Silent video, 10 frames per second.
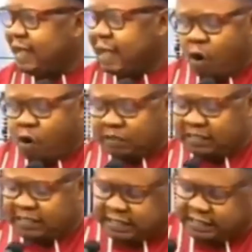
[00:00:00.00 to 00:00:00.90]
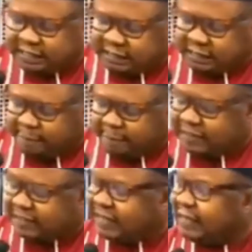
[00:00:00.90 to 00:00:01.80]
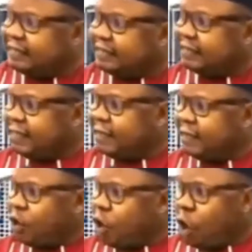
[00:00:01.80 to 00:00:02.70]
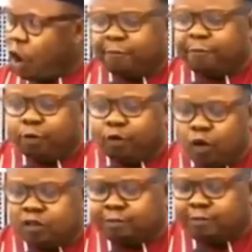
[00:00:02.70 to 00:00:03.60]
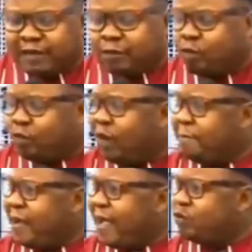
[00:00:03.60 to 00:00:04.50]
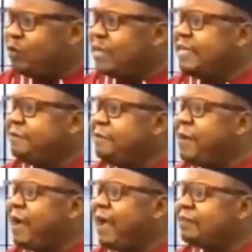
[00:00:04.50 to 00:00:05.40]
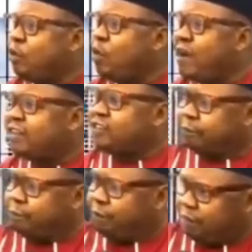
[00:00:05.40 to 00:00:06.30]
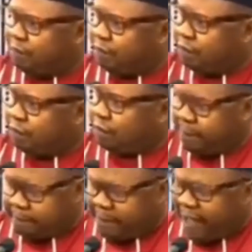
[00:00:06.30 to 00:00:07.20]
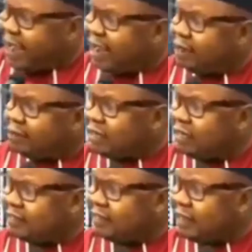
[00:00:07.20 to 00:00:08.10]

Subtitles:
until 16% of those particular mines were given back as ownership back to Tanzania.